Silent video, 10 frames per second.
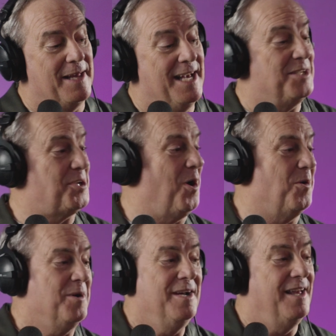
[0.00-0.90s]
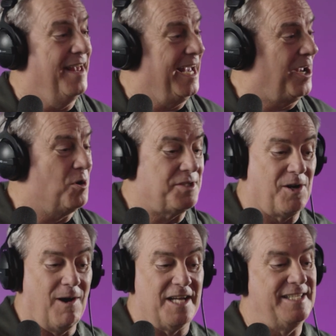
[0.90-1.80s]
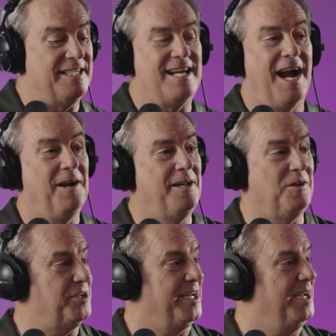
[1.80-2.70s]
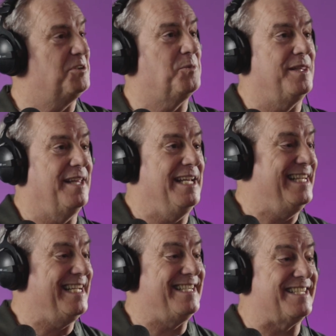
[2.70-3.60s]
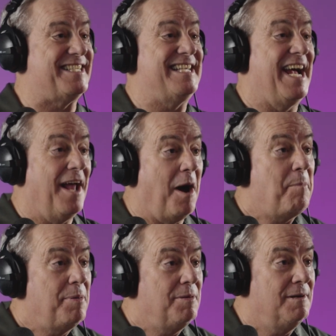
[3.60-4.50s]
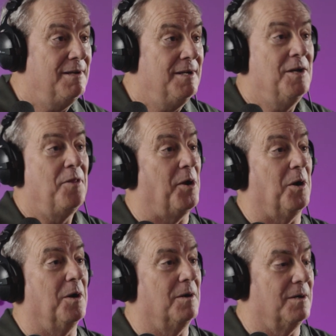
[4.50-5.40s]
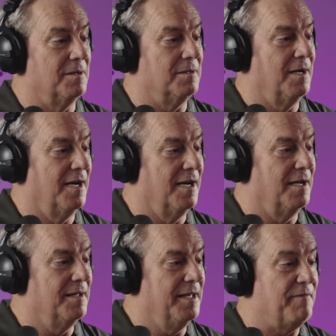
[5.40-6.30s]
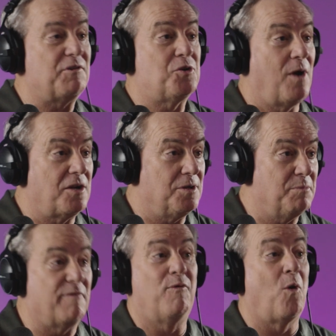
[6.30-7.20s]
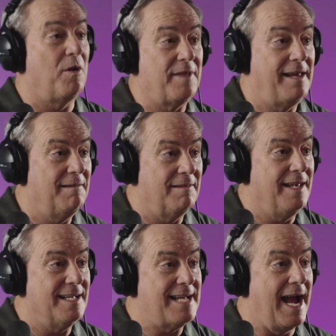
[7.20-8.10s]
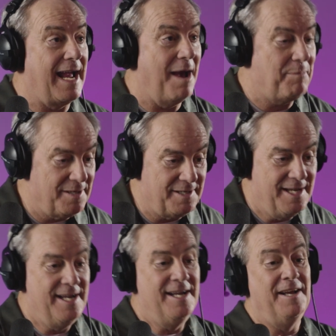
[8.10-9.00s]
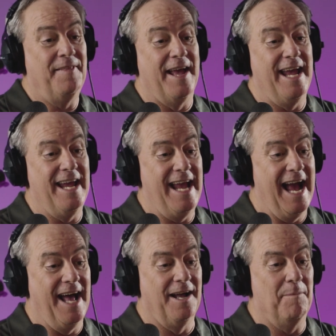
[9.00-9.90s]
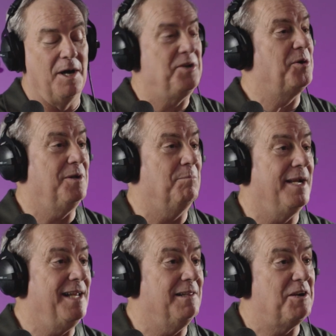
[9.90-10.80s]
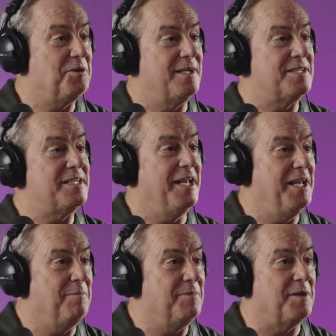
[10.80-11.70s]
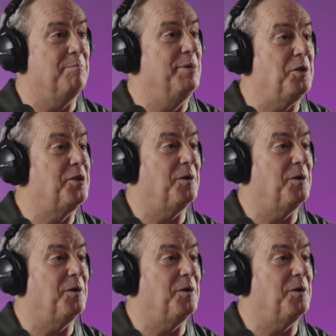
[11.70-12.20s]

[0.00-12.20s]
so it goes across the entire kill chain. Here's what they did to set up their infrastructure before the attack happened. They had a money laundering scheme to build their